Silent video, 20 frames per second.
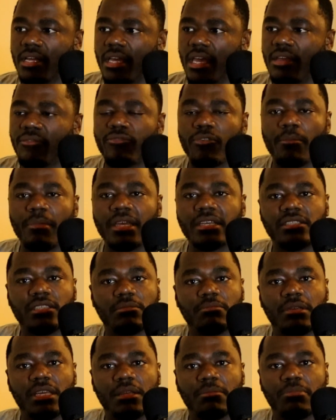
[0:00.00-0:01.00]

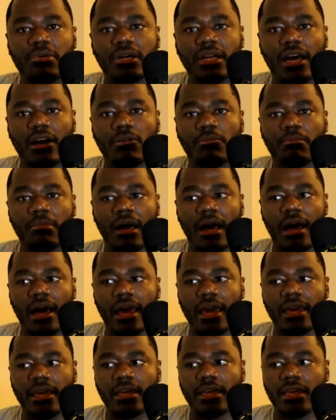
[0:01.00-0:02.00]
information being put out
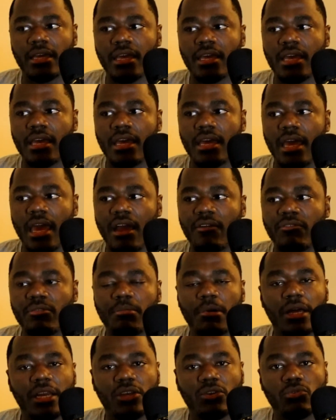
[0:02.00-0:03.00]
by
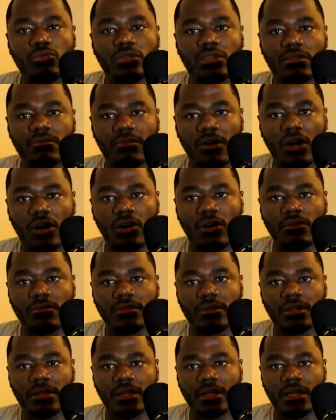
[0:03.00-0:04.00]
everybody who was
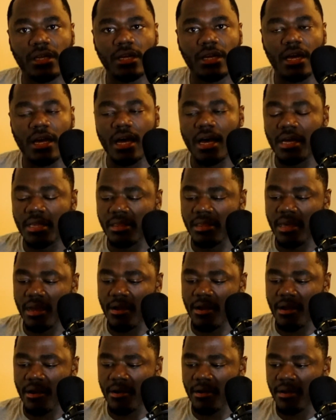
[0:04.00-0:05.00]
involved.
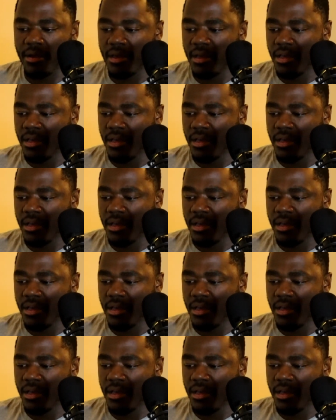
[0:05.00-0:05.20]
The